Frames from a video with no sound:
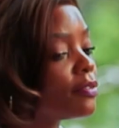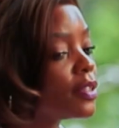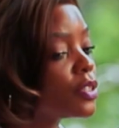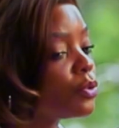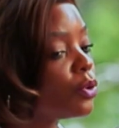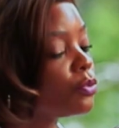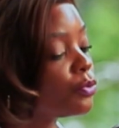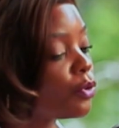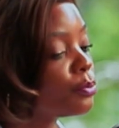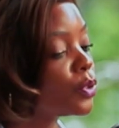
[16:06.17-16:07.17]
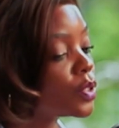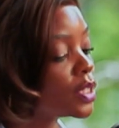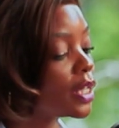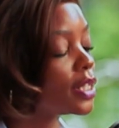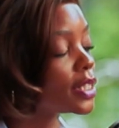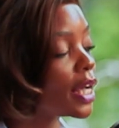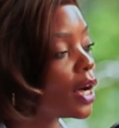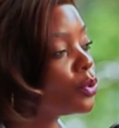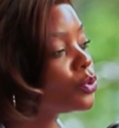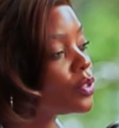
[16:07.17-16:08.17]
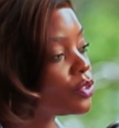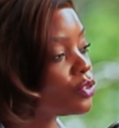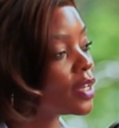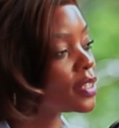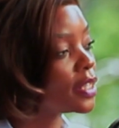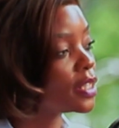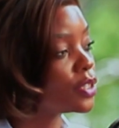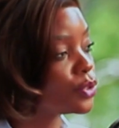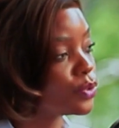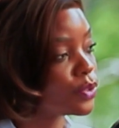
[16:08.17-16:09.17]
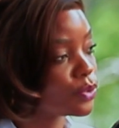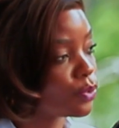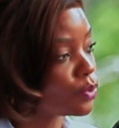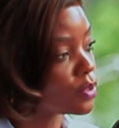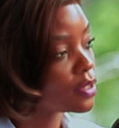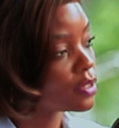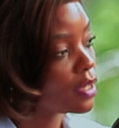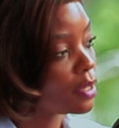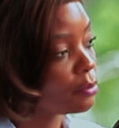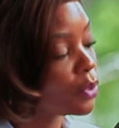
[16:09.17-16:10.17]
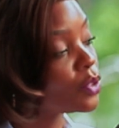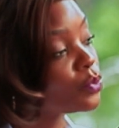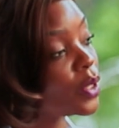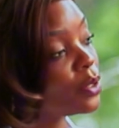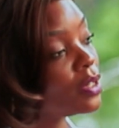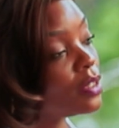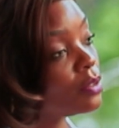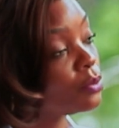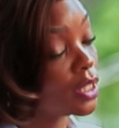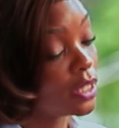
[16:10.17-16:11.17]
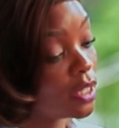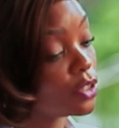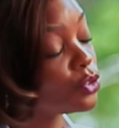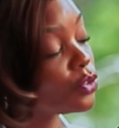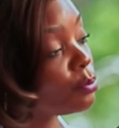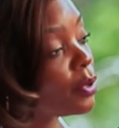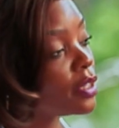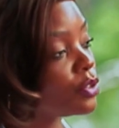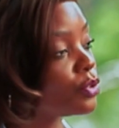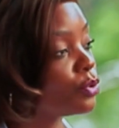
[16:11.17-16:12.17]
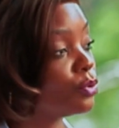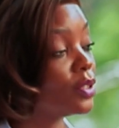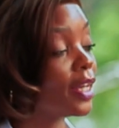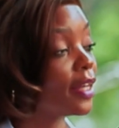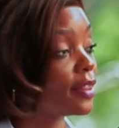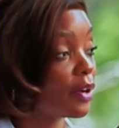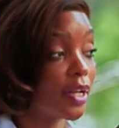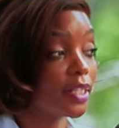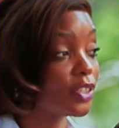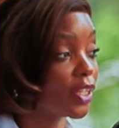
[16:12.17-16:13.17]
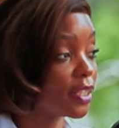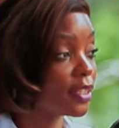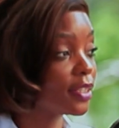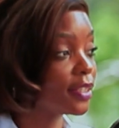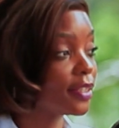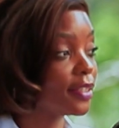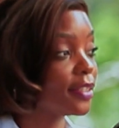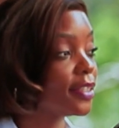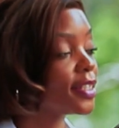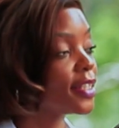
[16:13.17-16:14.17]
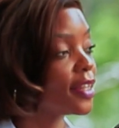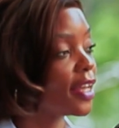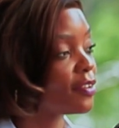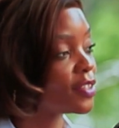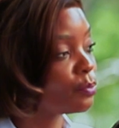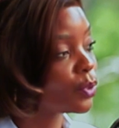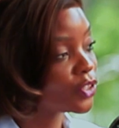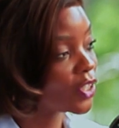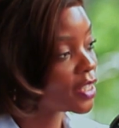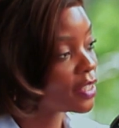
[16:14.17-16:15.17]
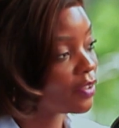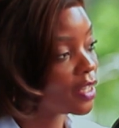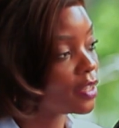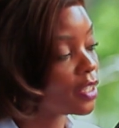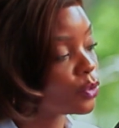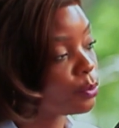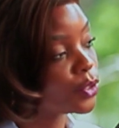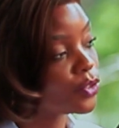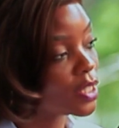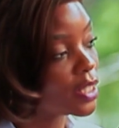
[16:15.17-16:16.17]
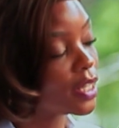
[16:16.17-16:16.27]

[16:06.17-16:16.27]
First of all, from your studies, how do these drugs get into the schools? Because when we're taking children back to school, they are thoroughly checked. They say they have spot checks even in the dormitories.